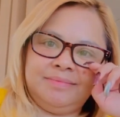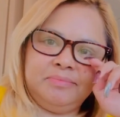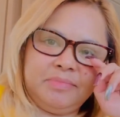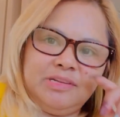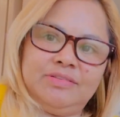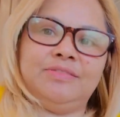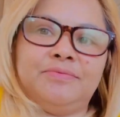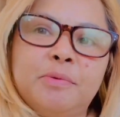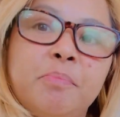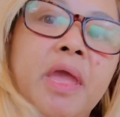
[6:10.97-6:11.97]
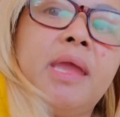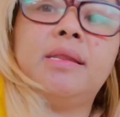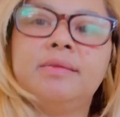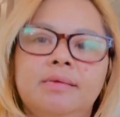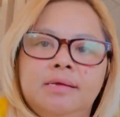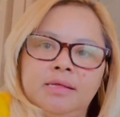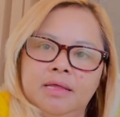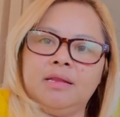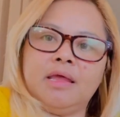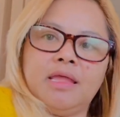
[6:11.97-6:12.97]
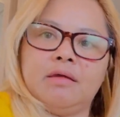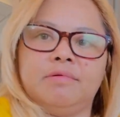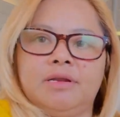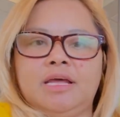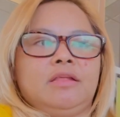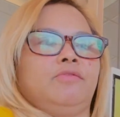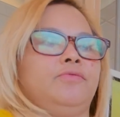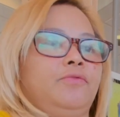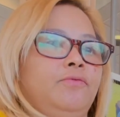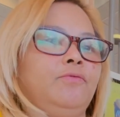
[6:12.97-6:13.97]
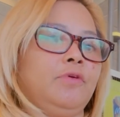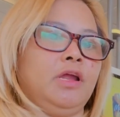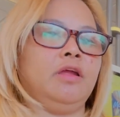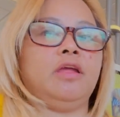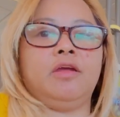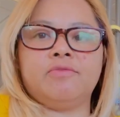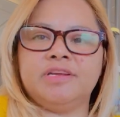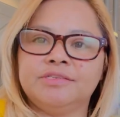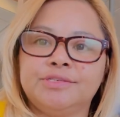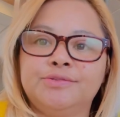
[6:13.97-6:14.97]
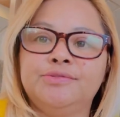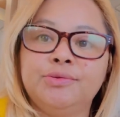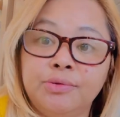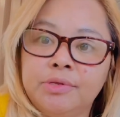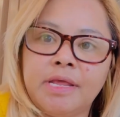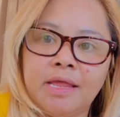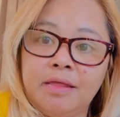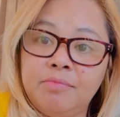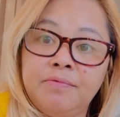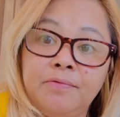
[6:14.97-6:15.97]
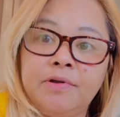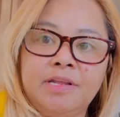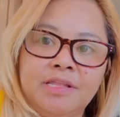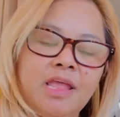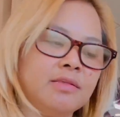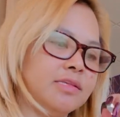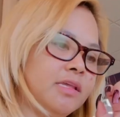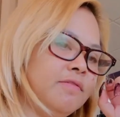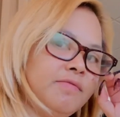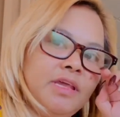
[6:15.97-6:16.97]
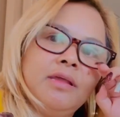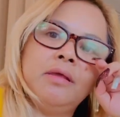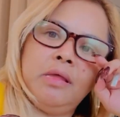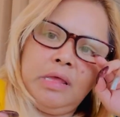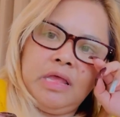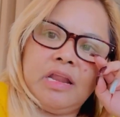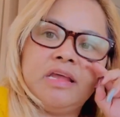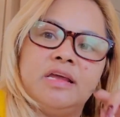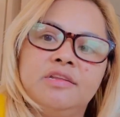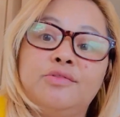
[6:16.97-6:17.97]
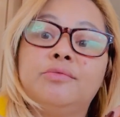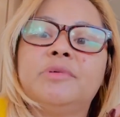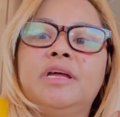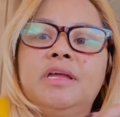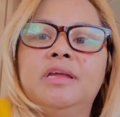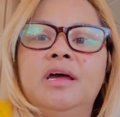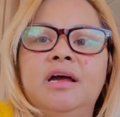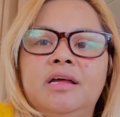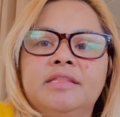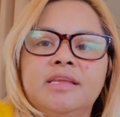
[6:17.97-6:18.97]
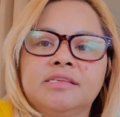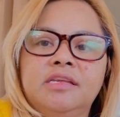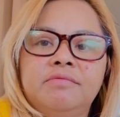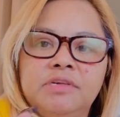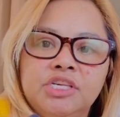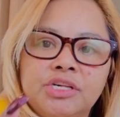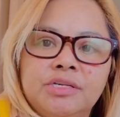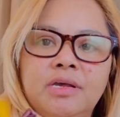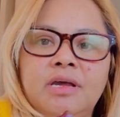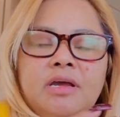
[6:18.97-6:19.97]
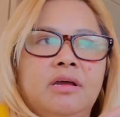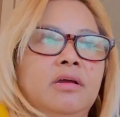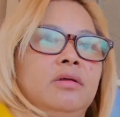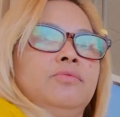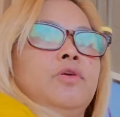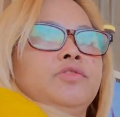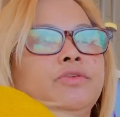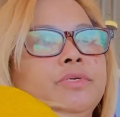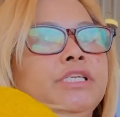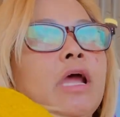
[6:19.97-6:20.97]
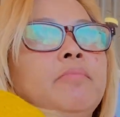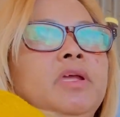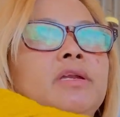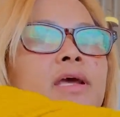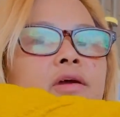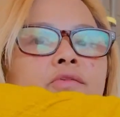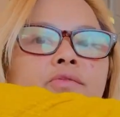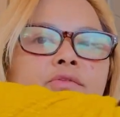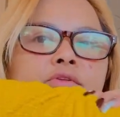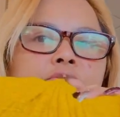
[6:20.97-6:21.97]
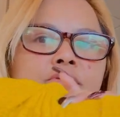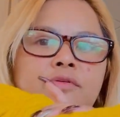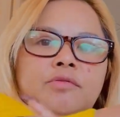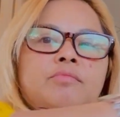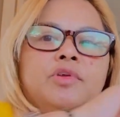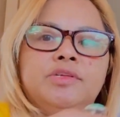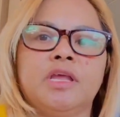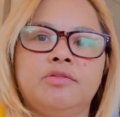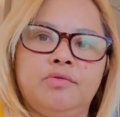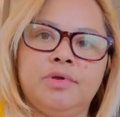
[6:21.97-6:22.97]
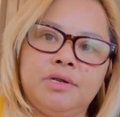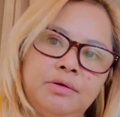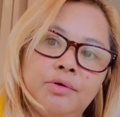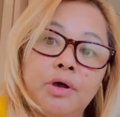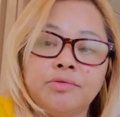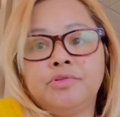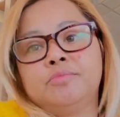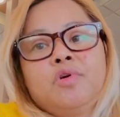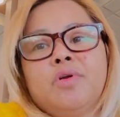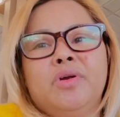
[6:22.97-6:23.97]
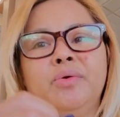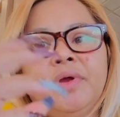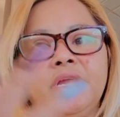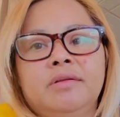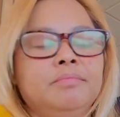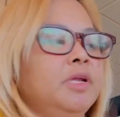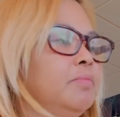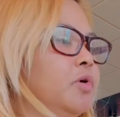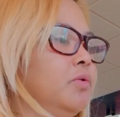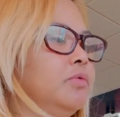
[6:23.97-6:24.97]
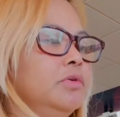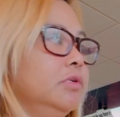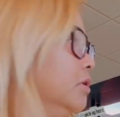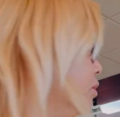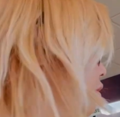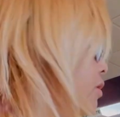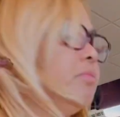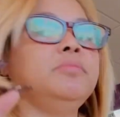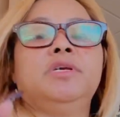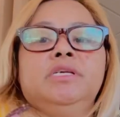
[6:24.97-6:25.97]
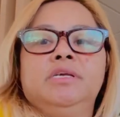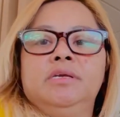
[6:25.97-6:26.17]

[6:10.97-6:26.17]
because of the pain. And I have a lot of errands to do today before the Thanksgiving, and I'm gonna do my Thanksgiving grocery shopping now because I don't want to go out tomorrow and people be